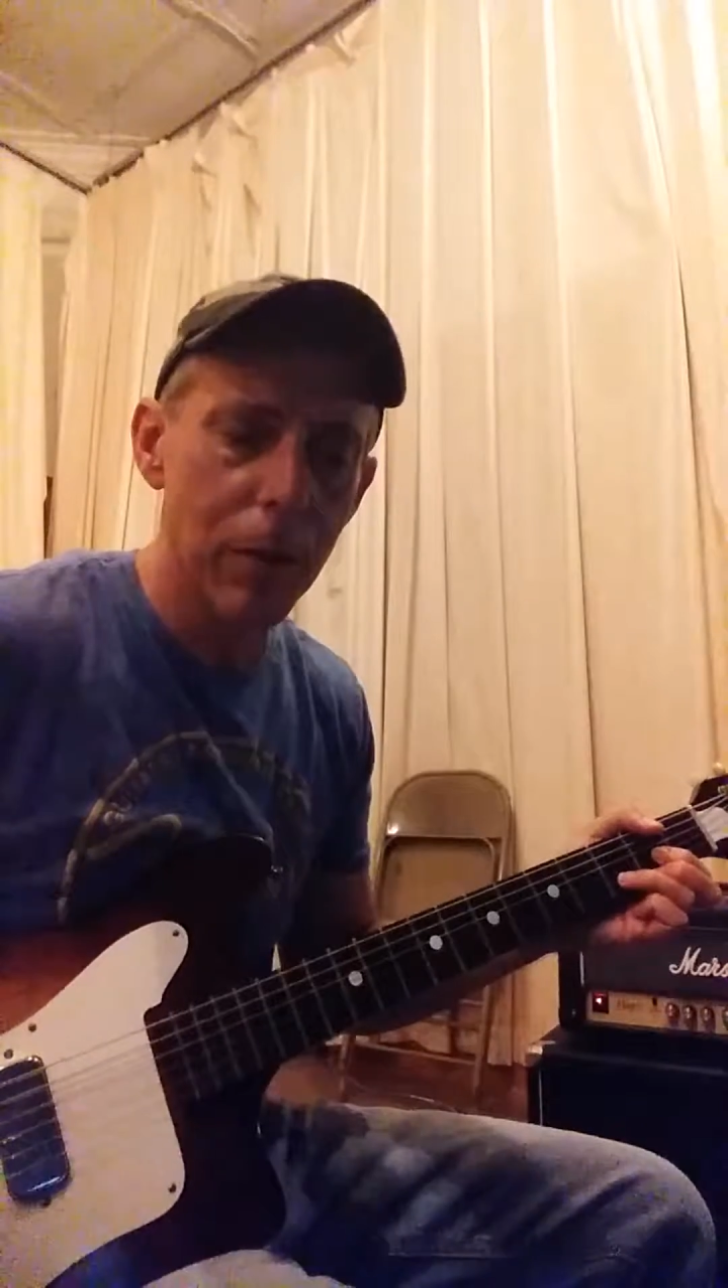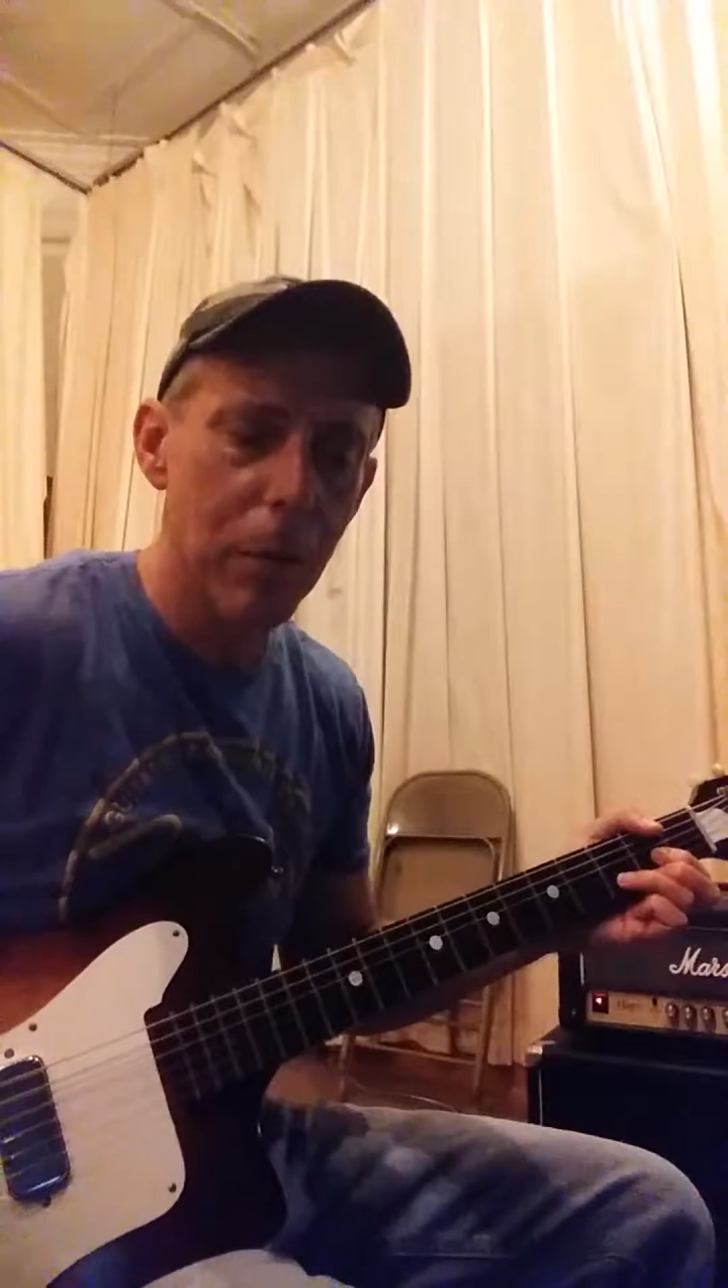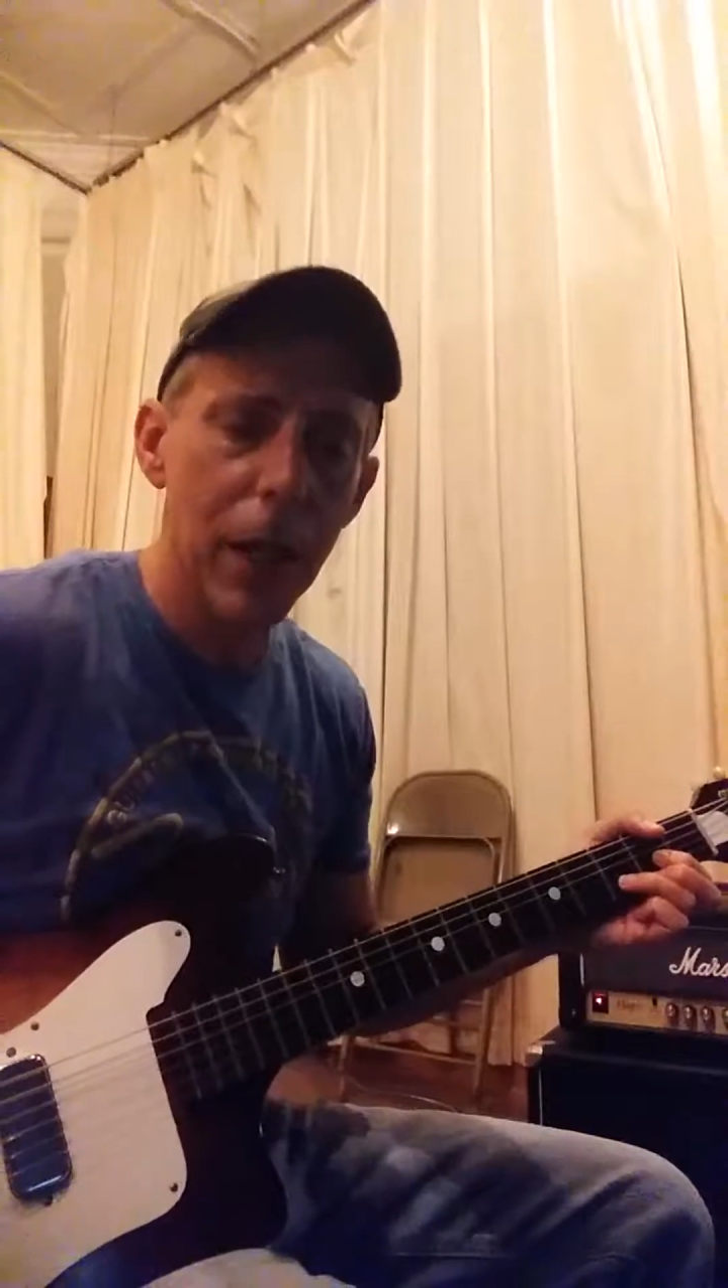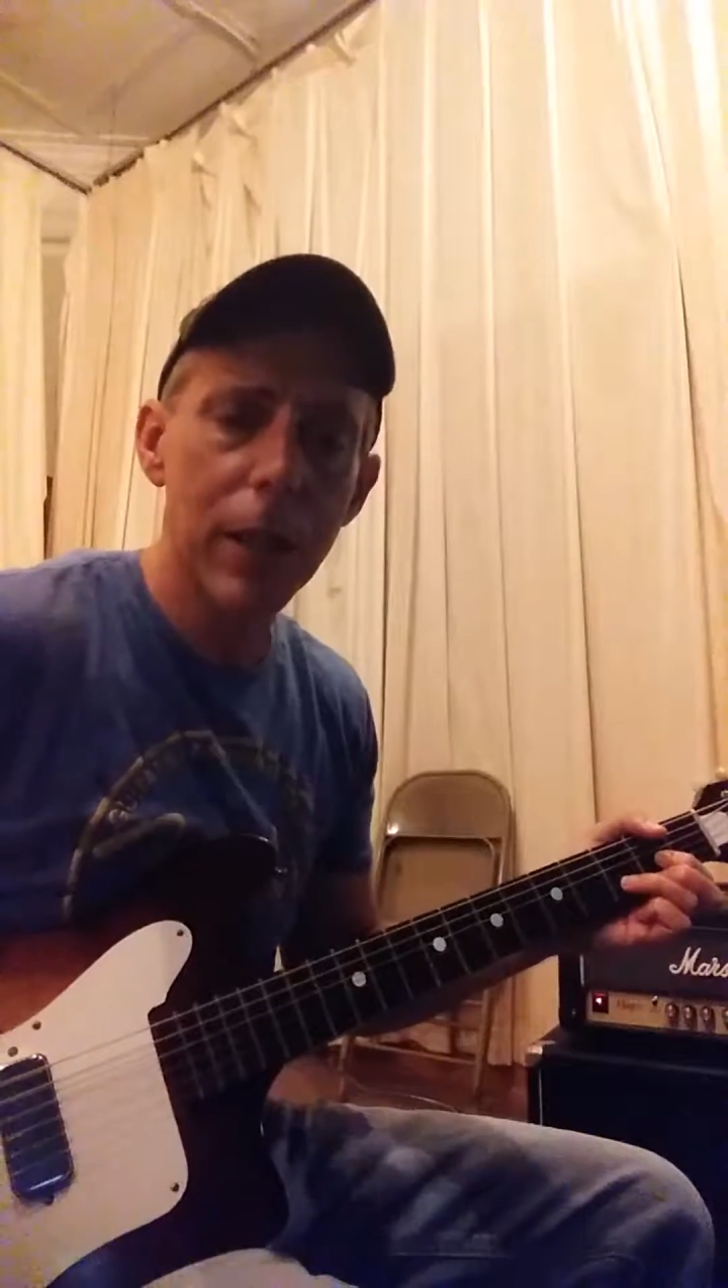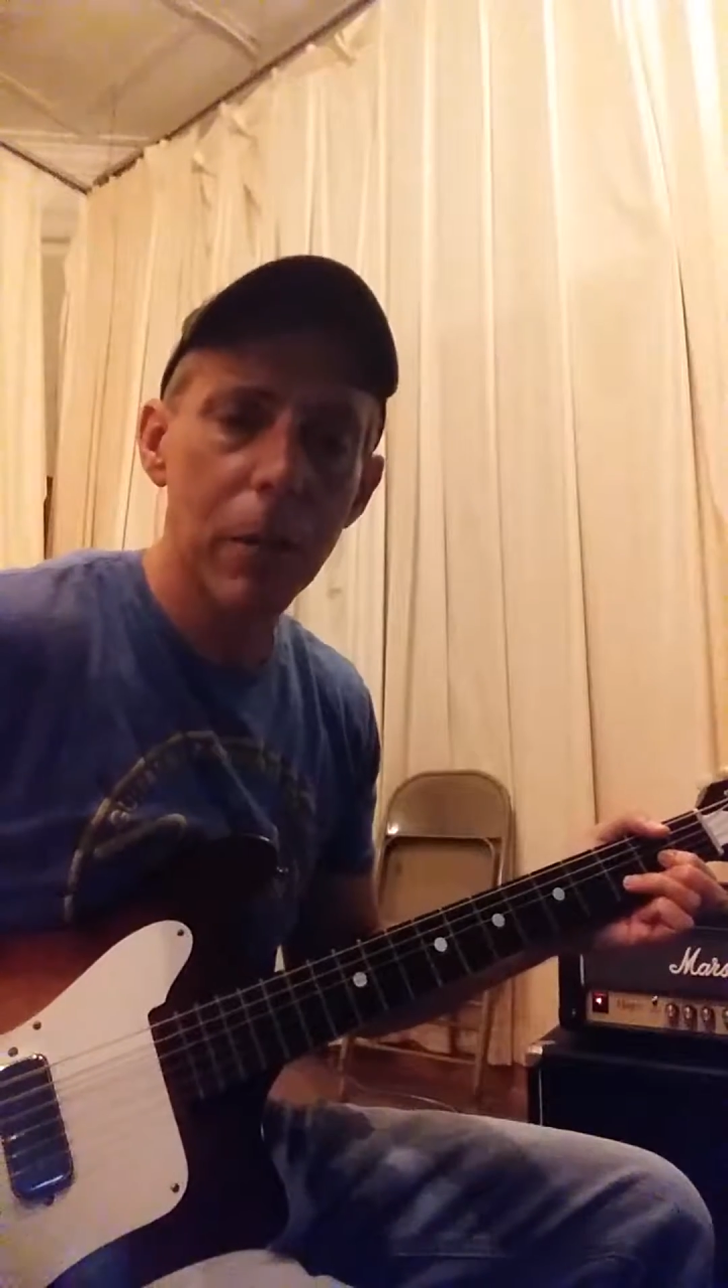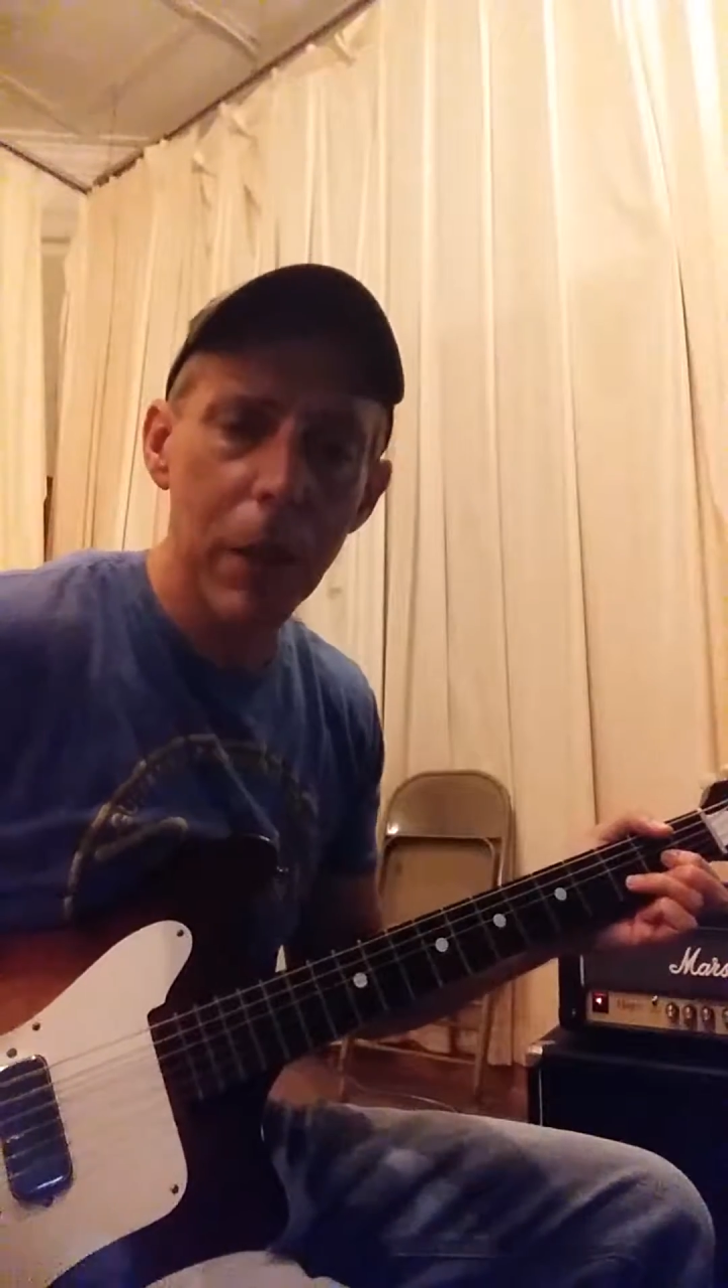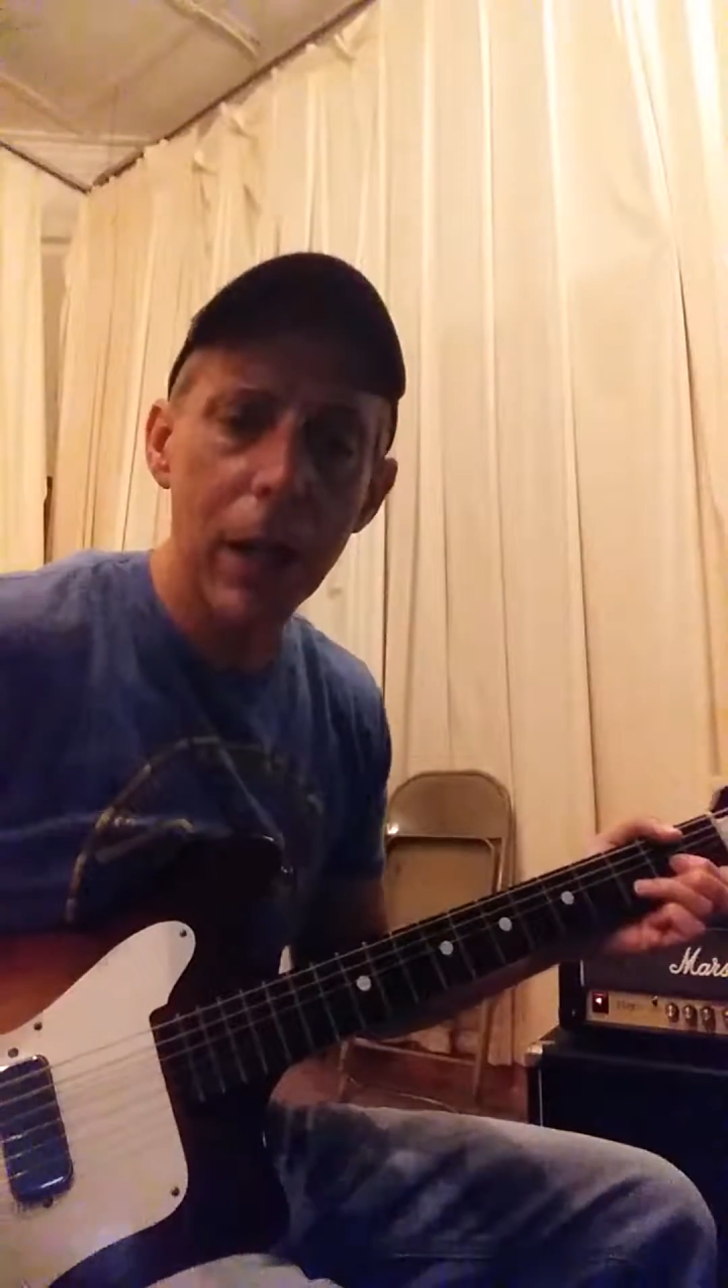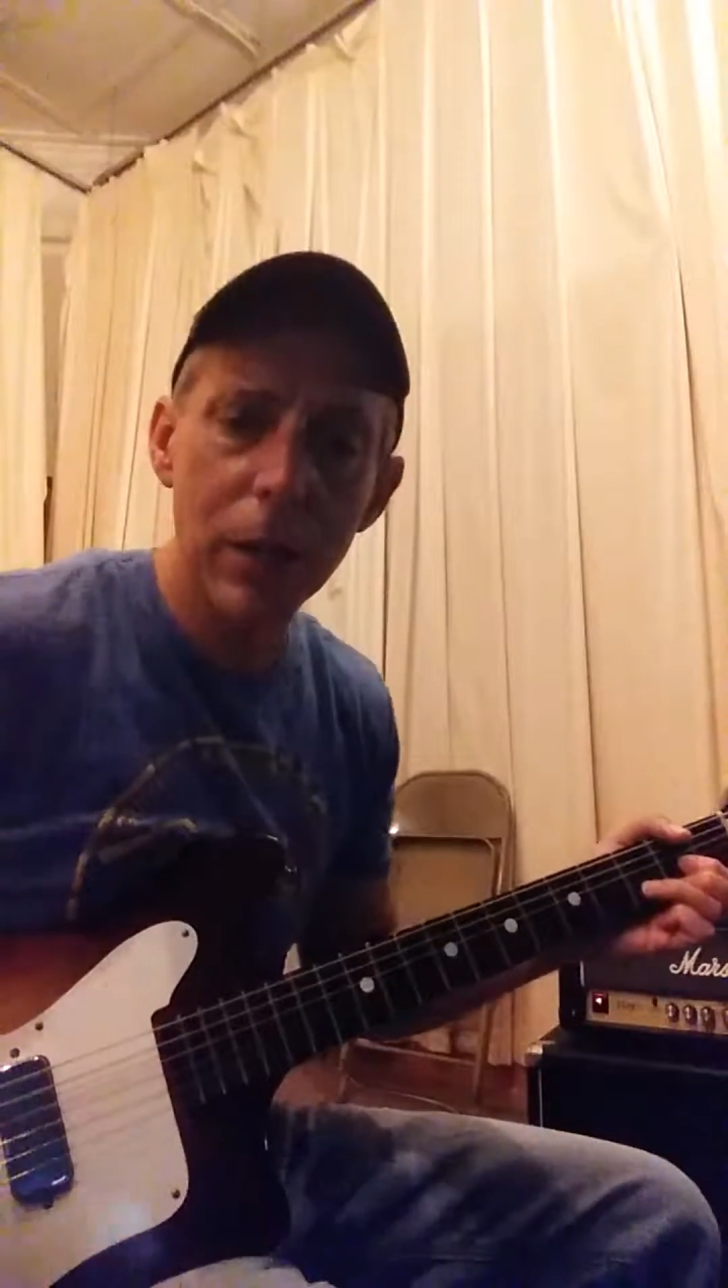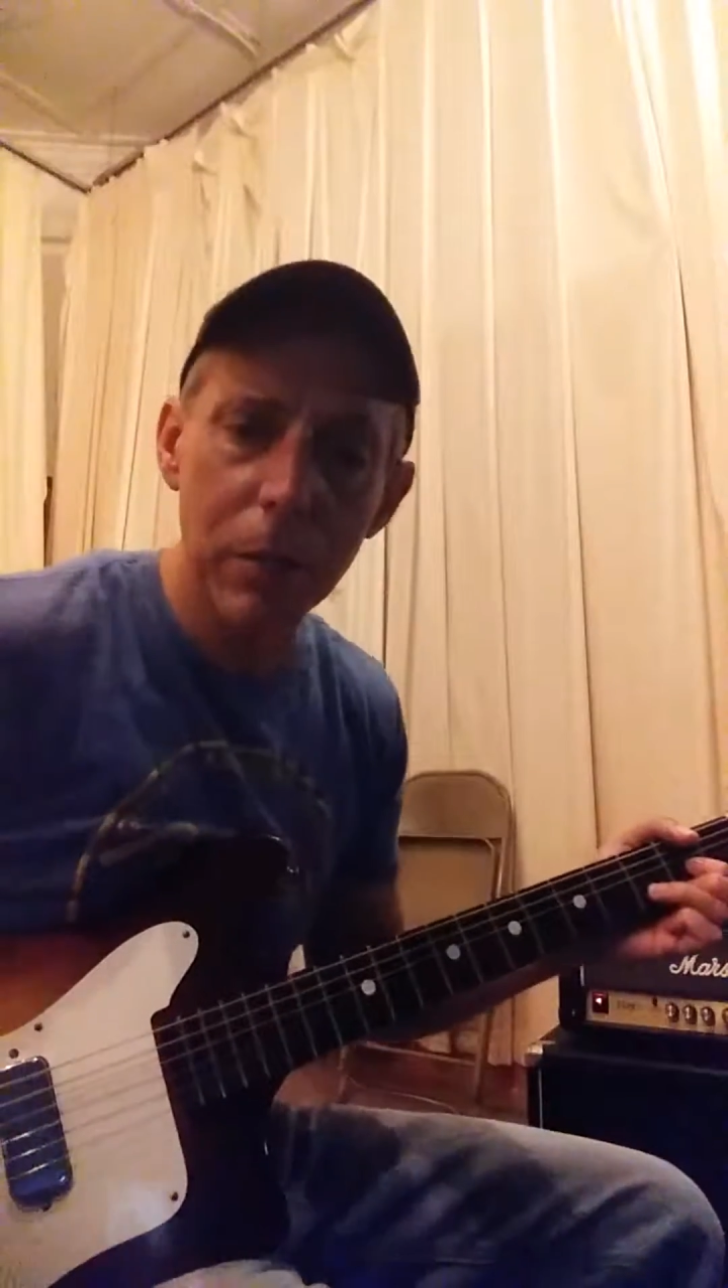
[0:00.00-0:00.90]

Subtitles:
Malcolm